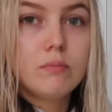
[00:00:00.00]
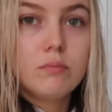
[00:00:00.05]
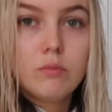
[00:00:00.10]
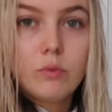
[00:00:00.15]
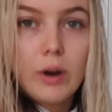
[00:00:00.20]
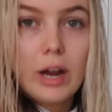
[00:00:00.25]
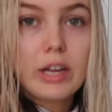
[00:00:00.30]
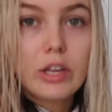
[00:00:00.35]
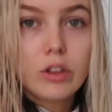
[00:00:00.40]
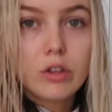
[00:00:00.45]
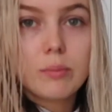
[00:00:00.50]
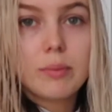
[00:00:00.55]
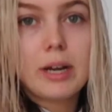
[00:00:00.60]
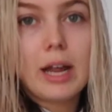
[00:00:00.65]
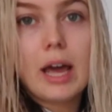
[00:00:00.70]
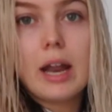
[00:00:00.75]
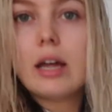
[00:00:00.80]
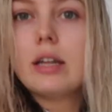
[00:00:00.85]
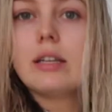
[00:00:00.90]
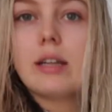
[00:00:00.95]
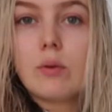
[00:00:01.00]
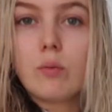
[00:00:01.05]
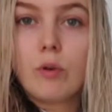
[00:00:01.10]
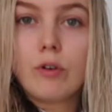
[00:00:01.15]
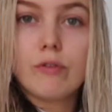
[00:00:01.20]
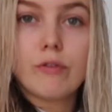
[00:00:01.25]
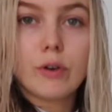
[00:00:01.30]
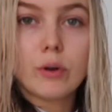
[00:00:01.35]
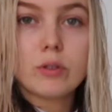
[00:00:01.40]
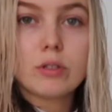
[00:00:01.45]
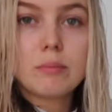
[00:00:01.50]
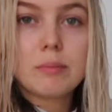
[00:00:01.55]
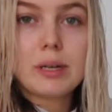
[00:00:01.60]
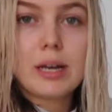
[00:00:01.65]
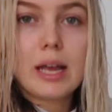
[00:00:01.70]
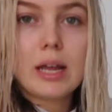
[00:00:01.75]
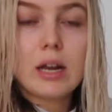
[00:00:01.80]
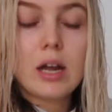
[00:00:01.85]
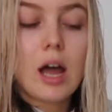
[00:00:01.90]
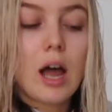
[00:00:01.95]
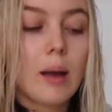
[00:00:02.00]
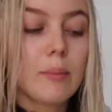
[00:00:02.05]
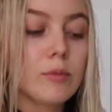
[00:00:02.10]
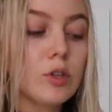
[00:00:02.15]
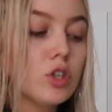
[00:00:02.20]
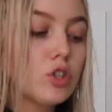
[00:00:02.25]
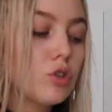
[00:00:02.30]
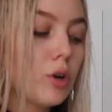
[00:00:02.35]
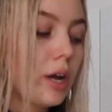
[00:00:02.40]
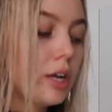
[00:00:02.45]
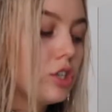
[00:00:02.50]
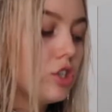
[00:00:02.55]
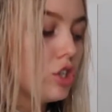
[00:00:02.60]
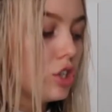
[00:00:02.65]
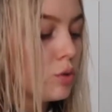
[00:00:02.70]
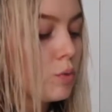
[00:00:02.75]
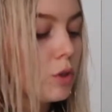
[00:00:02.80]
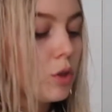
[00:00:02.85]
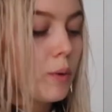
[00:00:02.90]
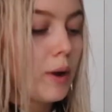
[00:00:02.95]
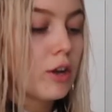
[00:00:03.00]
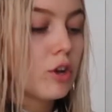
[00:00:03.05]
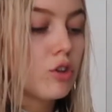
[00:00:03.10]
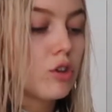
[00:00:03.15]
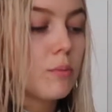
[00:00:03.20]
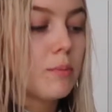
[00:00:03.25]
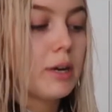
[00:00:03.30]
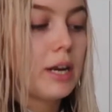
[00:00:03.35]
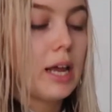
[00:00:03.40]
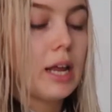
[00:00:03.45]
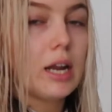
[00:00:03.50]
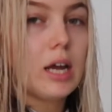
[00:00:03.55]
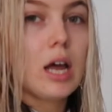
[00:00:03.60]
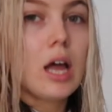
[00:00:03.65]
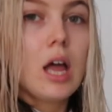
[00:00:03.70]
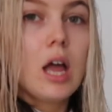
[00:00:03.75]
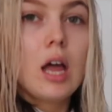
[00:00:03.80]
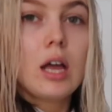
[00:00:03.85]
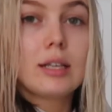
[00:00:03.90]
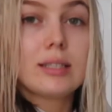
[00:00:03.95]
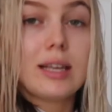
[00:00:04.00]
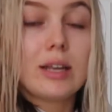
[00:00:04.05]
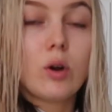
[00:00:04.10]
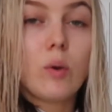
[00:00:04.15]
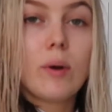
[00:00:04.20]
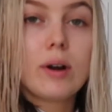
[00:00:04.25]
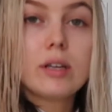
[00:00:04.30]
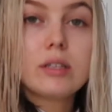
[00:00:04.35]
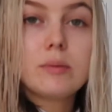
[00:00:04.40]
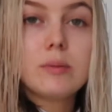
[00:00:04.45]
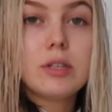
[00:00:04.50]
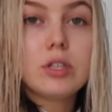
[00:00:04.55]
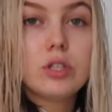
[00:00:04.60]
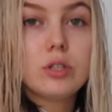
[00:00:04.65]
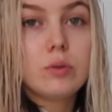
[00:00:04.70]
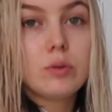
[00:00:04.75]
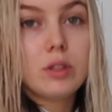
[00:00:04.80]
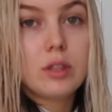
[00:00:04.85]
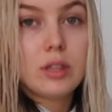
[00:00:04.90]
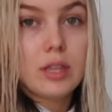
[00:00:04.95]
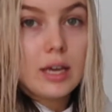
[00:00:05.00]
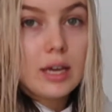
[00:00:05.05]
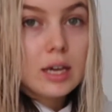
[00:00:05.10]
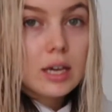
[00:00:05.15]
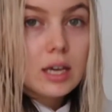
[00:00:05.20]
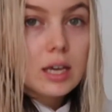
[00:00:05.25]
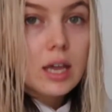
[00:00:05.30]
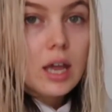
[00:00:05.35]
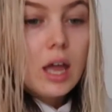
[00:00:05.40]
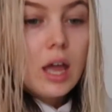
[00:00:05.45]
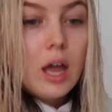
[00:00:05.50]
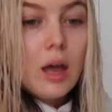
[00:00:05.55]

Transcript: regular banana then one frozen banana i'm gonna try just with the regular banana because i don't want it to be too thick